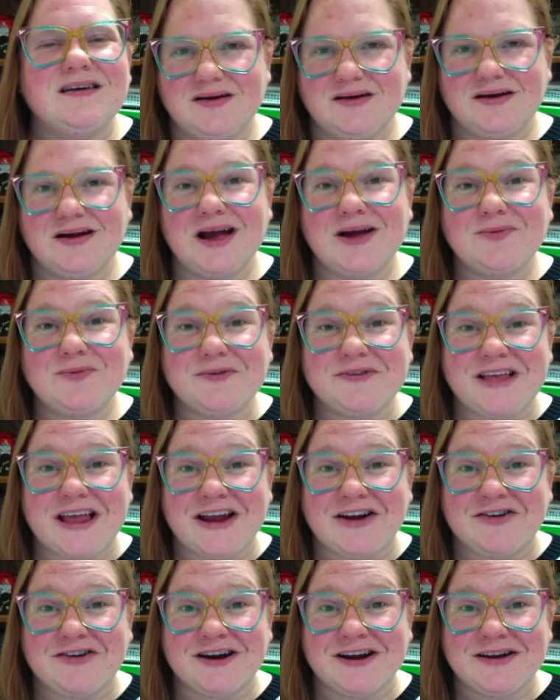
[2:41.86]
God was
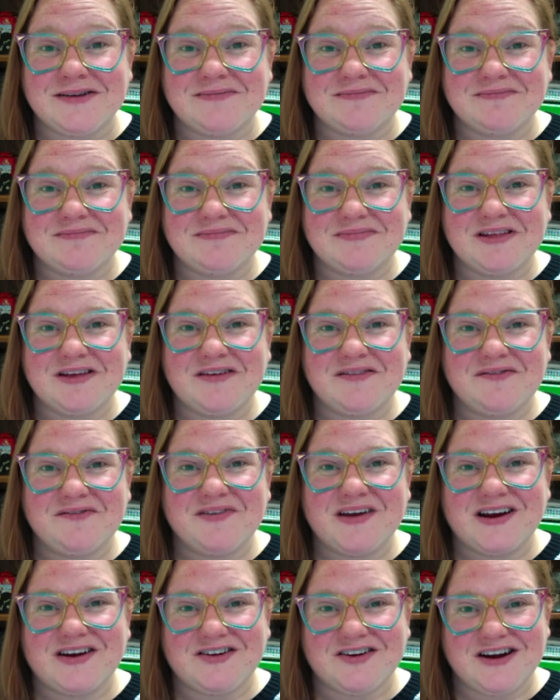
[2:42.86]
angry,
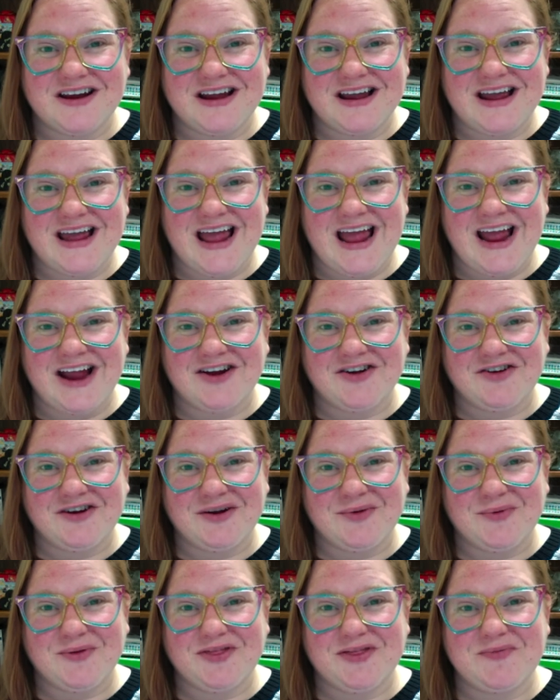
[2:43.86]
very angry
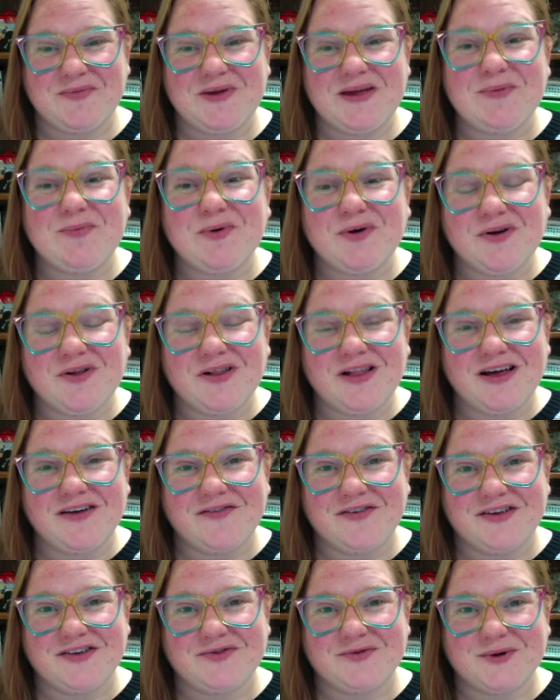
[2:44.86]
with the people of
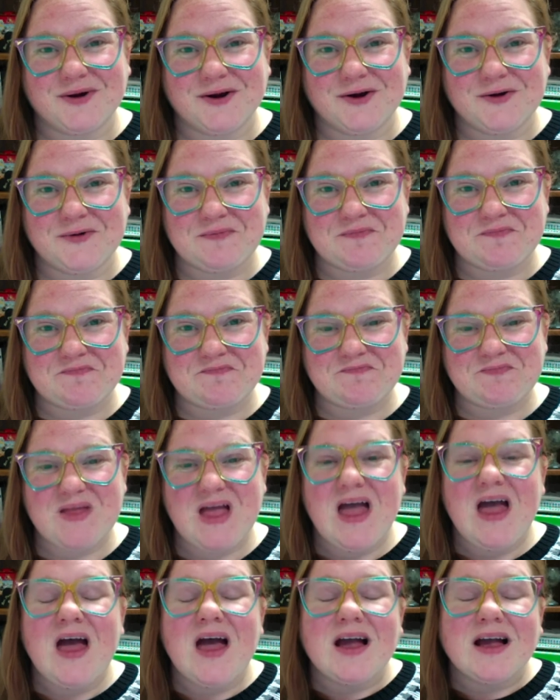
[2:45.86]
Israel.
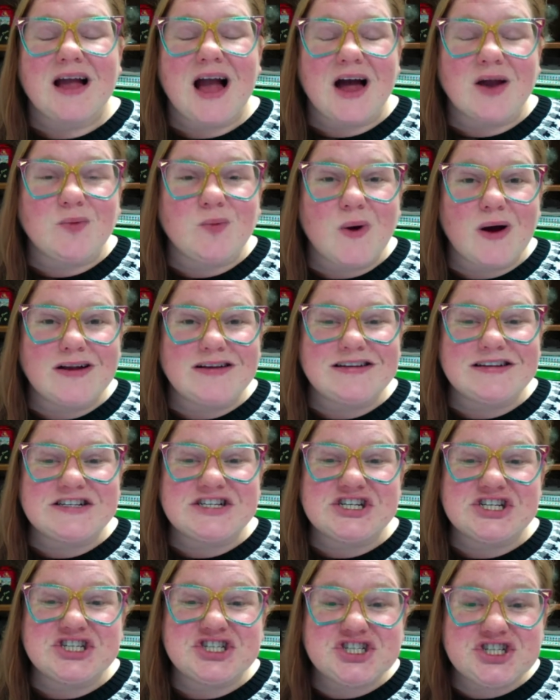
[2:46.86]
God wanted
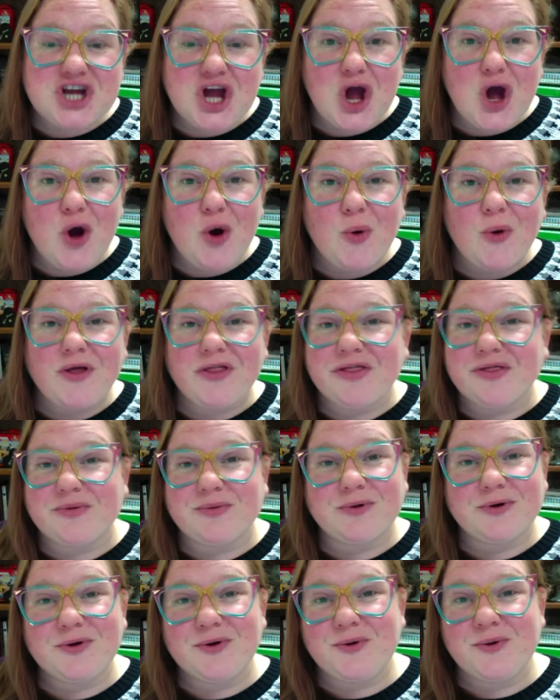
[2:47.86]
to show
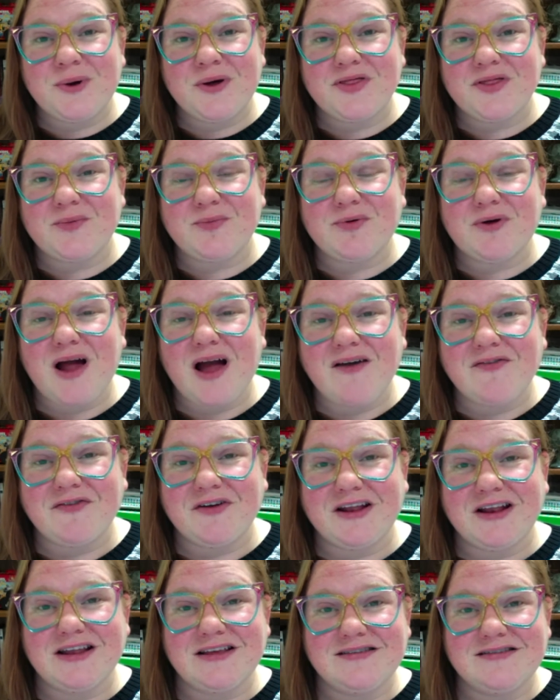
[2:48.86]
through the
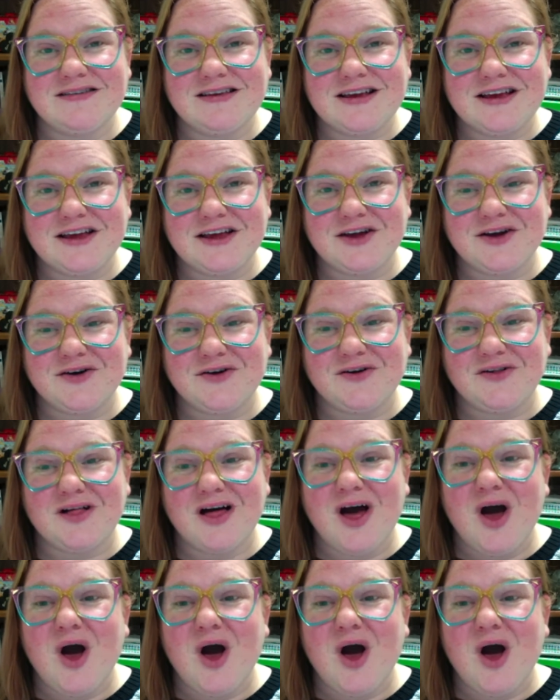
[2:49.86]
prophet Ezekiel